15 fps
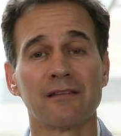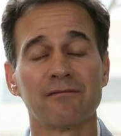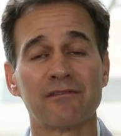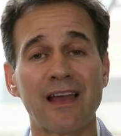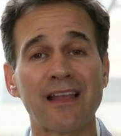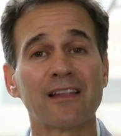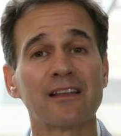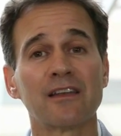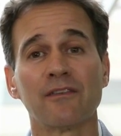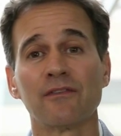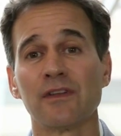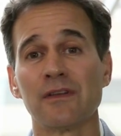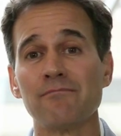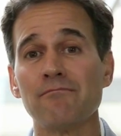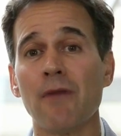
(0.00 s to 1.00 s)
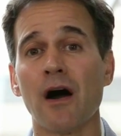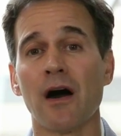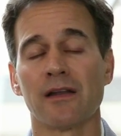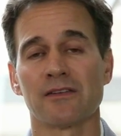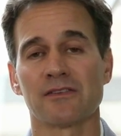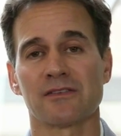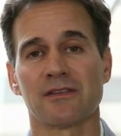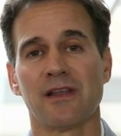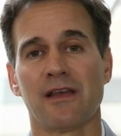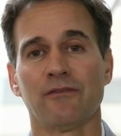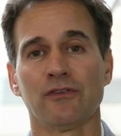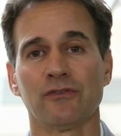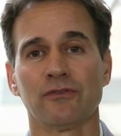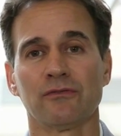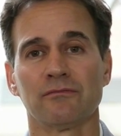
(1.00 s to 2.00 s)
relatively modest
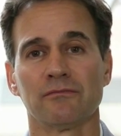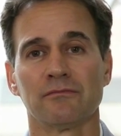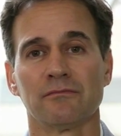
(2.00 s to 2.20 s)
levels.